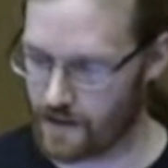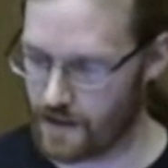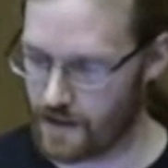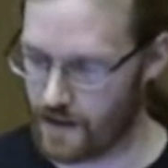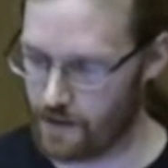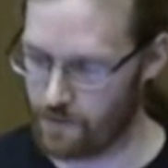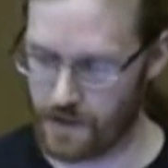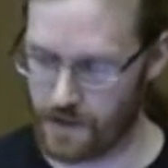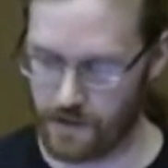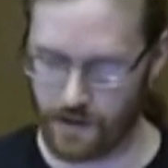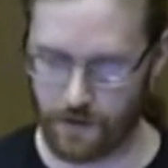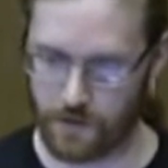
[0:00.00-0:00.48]

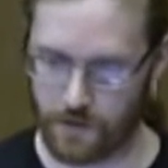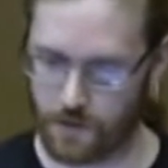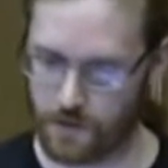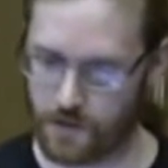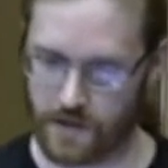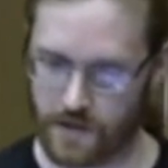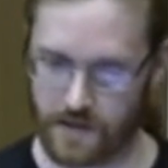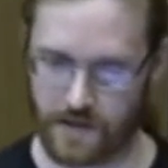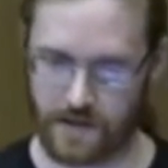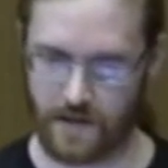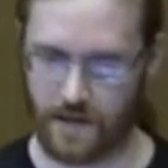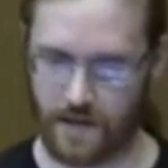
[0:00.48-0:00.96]
I mean, if you
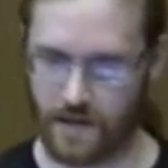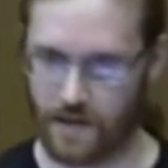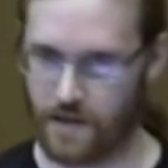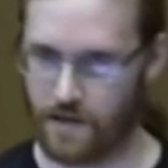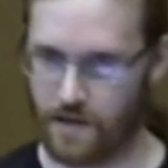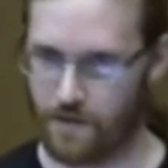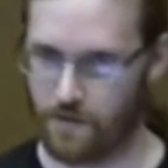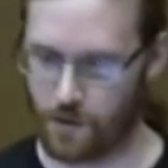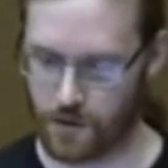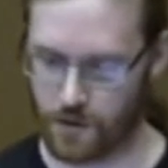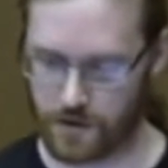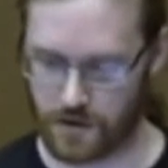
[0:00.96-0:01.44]
just
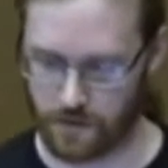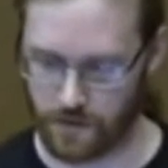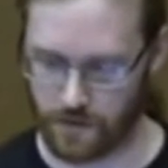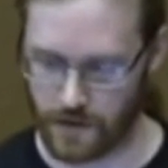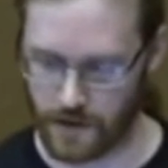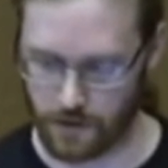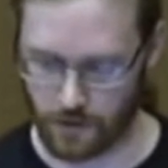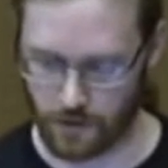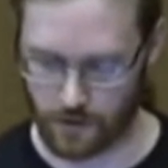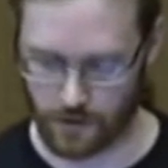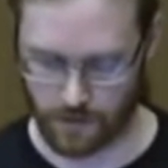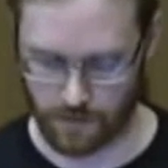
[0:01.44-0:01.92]
watch a
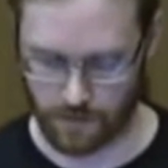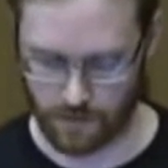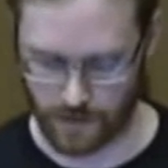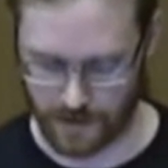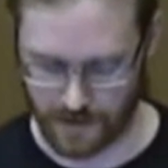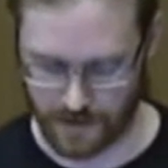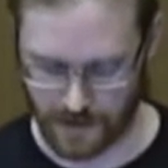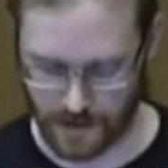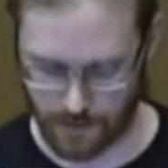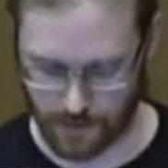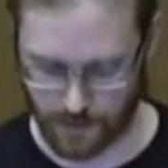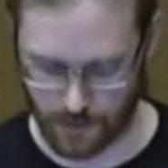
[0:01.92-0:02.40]
video,
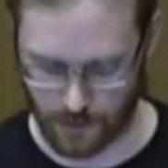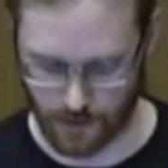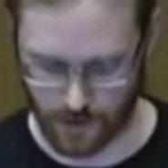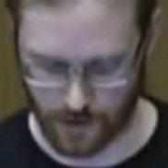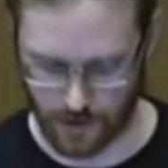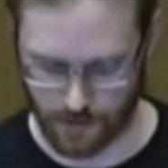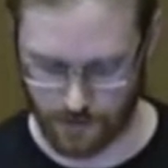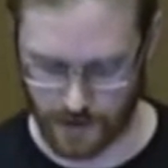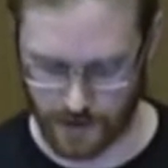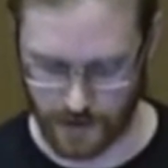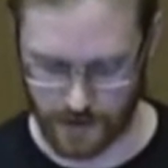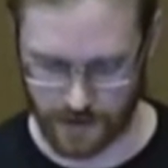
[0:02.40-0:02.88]
it seems
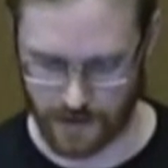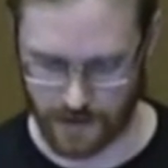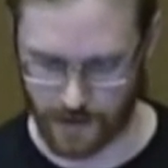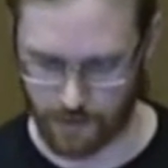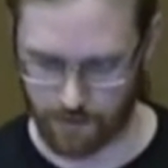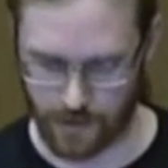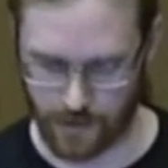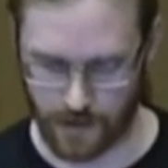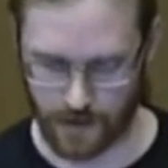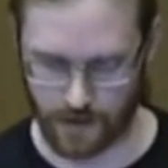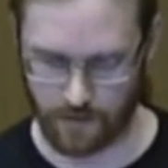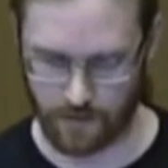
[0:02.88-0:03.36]
all very
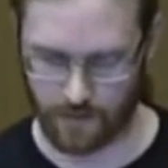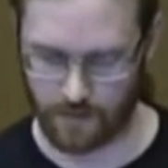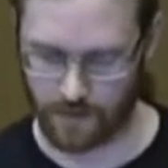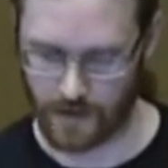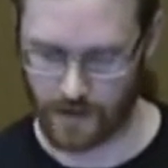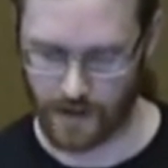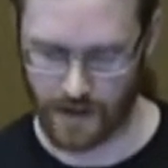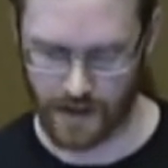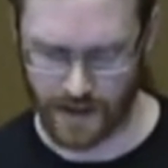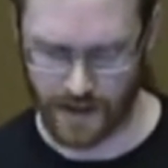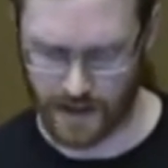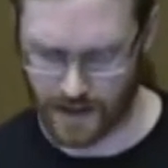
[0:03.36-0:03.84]
simple.
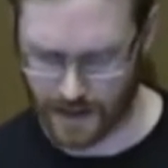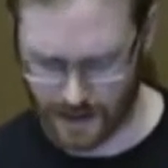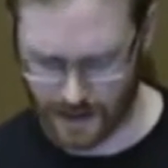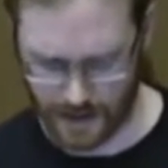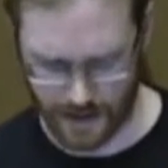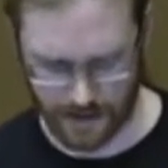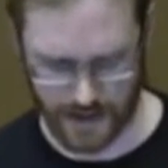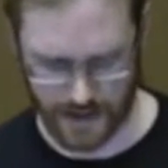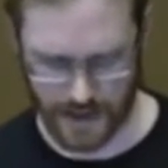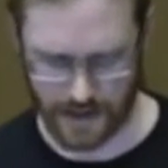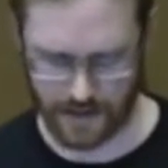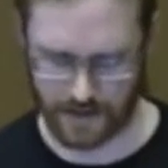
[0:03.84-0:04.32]

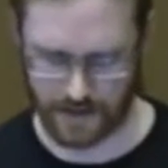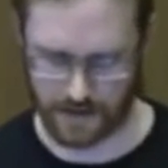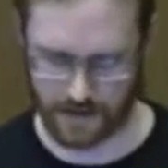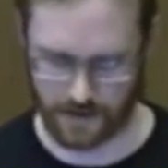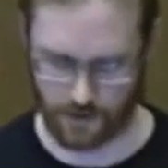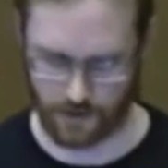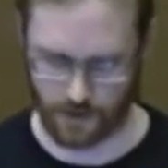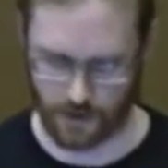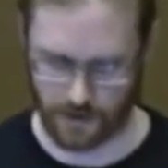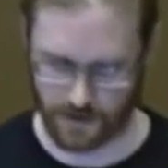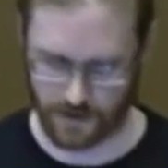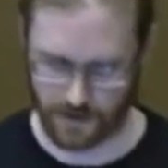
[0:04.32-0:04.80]
In the end,
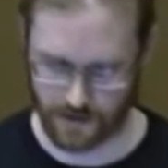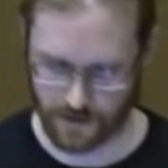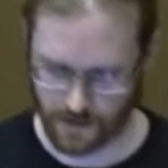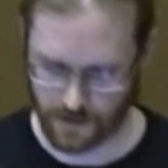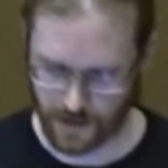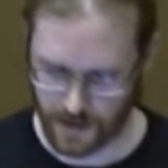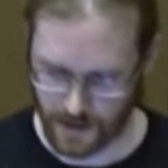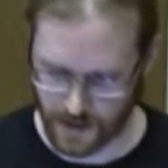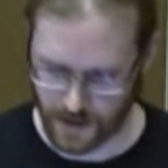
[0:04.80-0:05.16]
it's not.